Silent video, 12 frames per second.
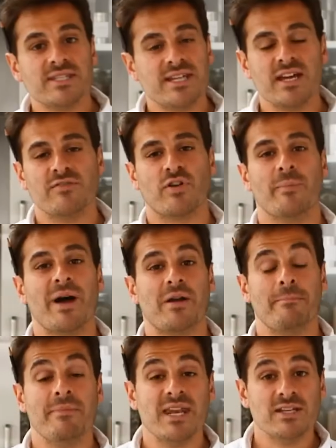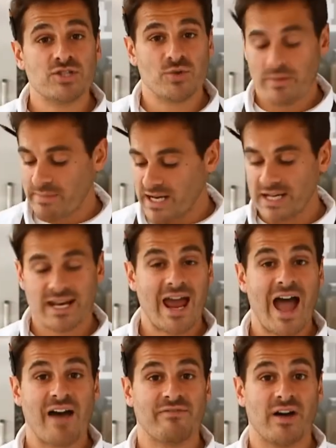steak for about a minute to a minute and a
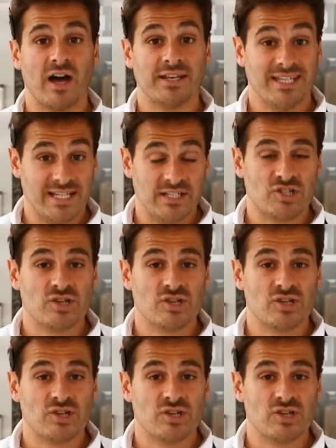half on each